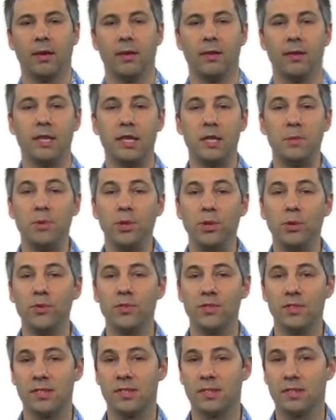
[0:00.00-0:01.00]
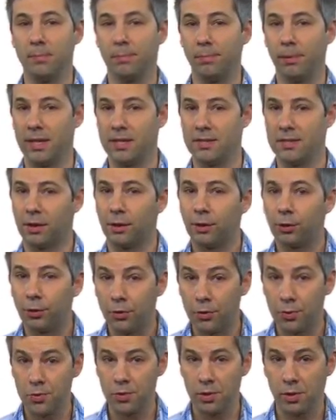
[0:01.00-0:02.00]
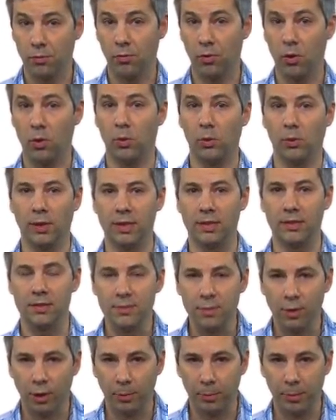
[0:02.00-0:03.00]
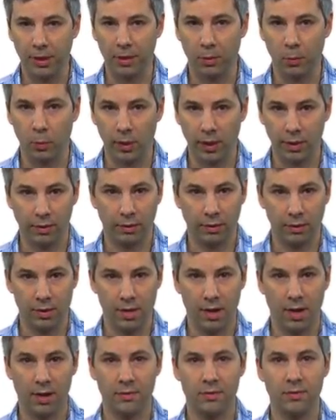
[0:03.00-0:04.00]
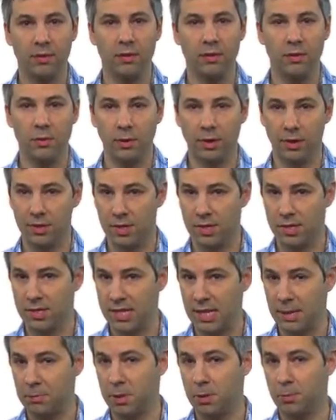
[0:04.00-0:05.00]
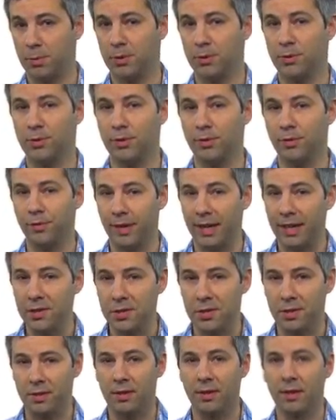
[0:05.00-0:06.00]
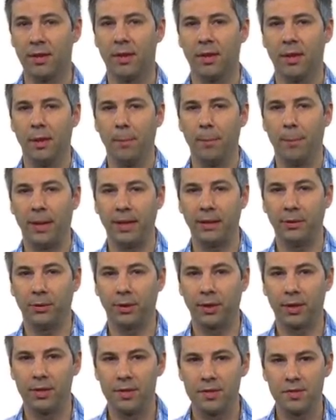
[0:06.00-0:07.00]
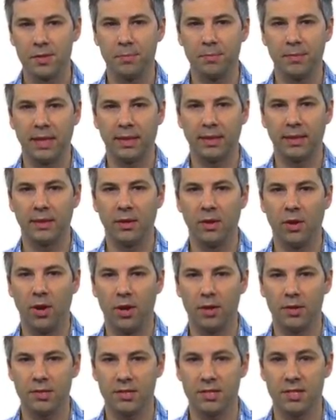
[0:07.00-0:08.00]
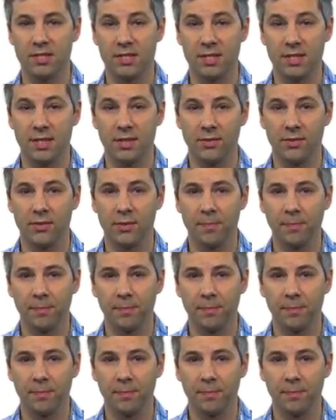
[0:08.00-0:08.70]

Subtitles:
The immune system plays a crucial role in determining whether or not you are susceptible to infection by an organism that can cause disease.